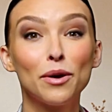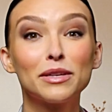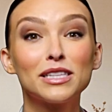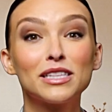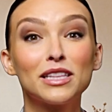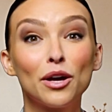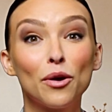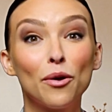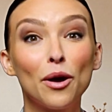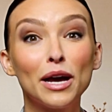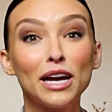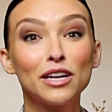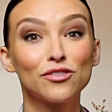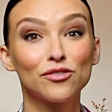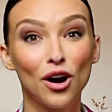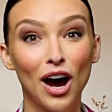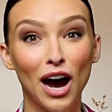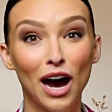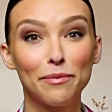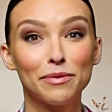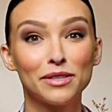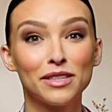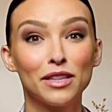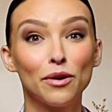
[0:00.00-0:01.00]
it's the quick
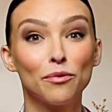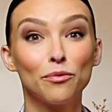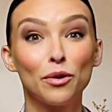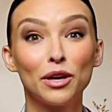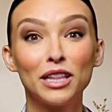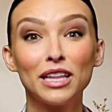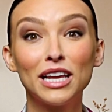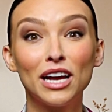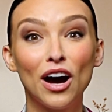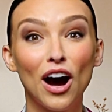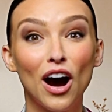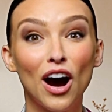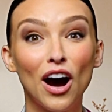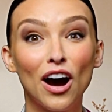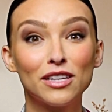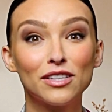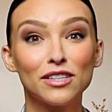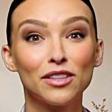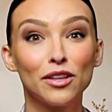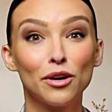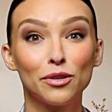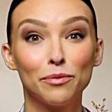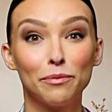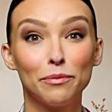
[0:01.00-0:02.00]
drops that really
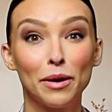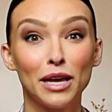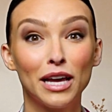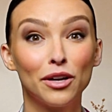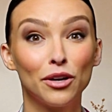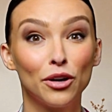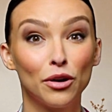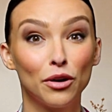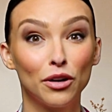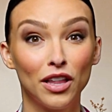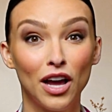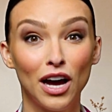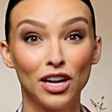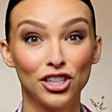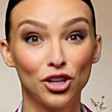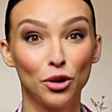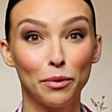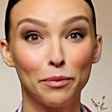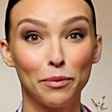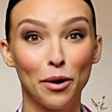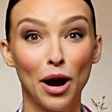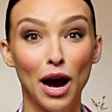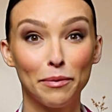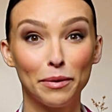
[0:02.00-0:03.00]
cause those big
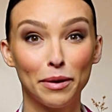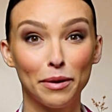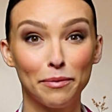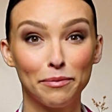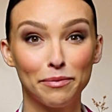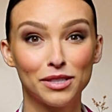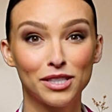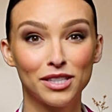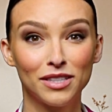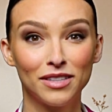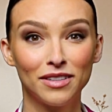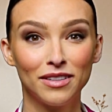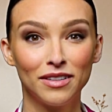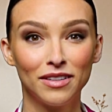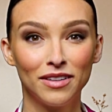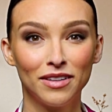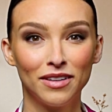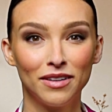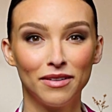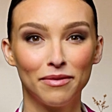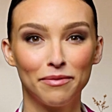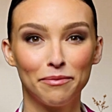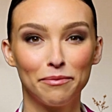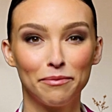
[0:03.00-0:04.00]
neurological problems,
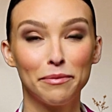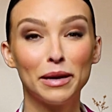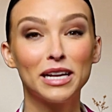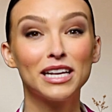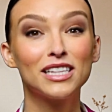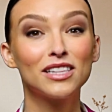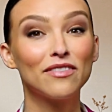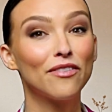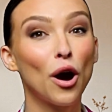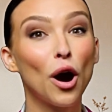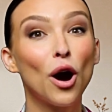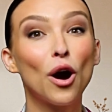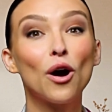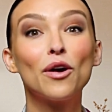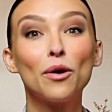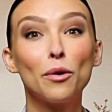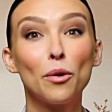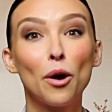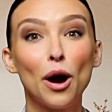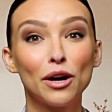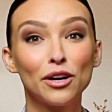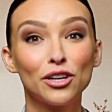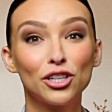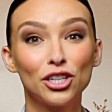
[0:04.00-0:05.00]
because of all the
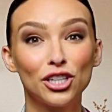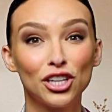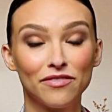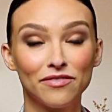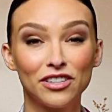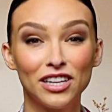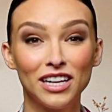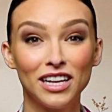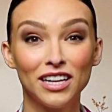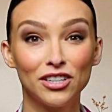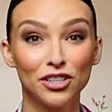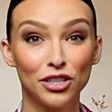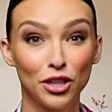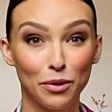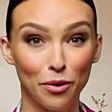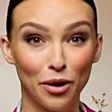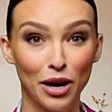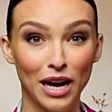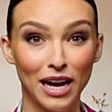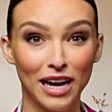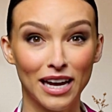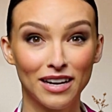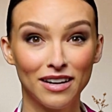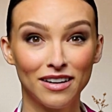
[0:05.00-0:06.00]
water shifting into the
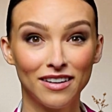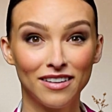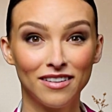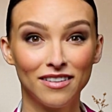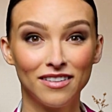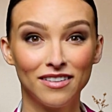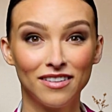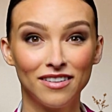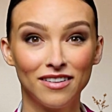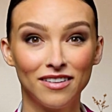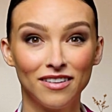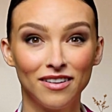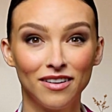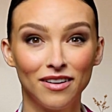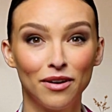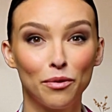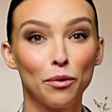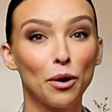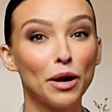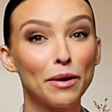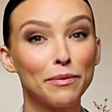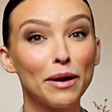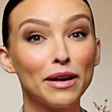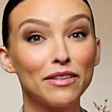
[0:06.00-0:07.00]
brain.
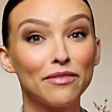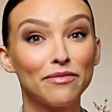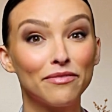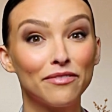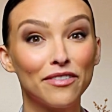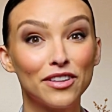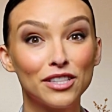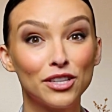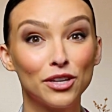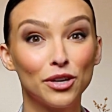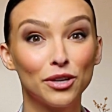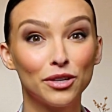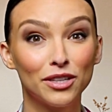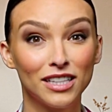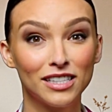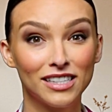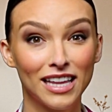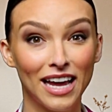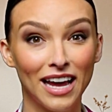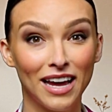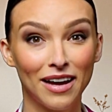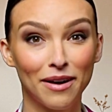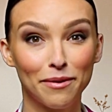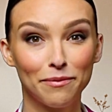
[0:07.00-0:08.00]
What about the physical
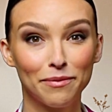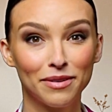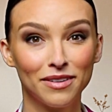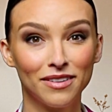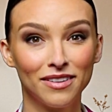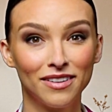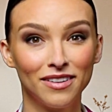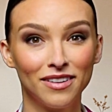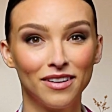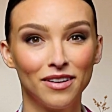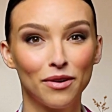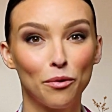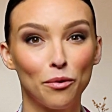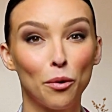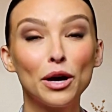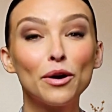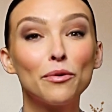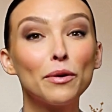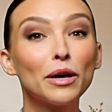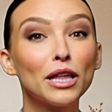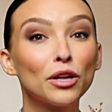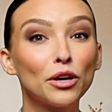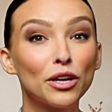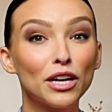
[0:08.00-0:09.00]
exam? What are
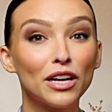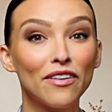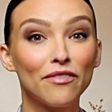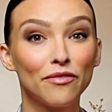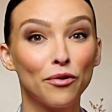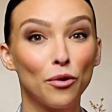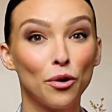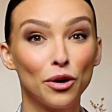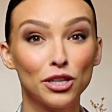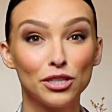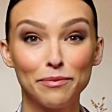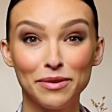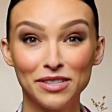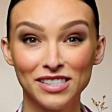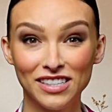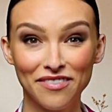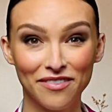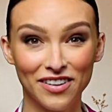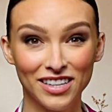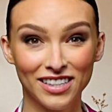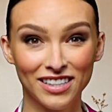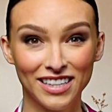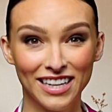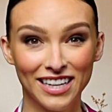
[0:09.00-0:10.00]
we looking for
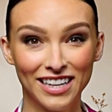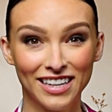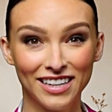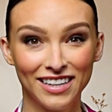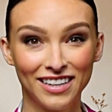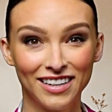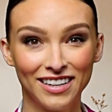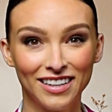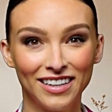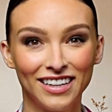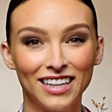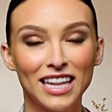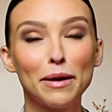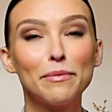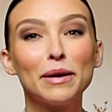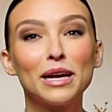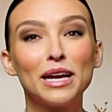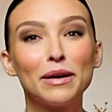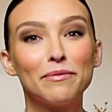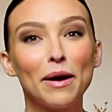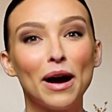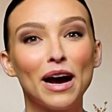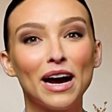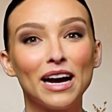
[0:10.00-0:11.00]
specifically? Keeping
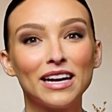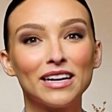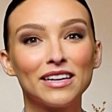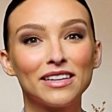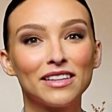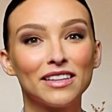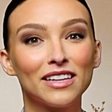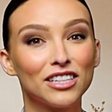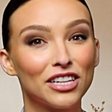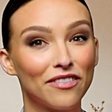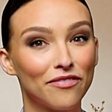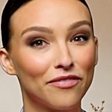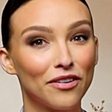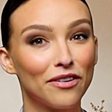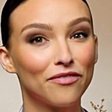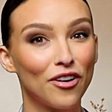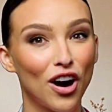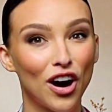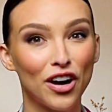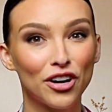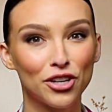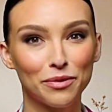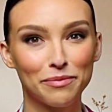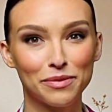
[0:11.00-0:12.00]
in mind the different
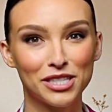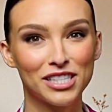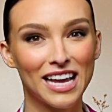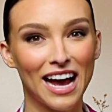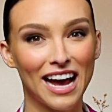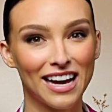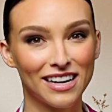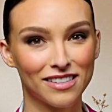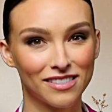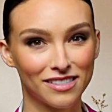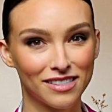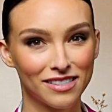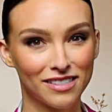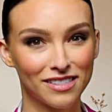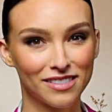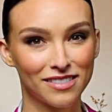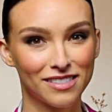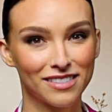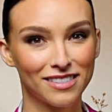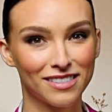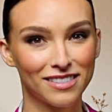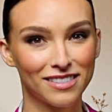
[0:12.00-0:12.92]
volume statuses.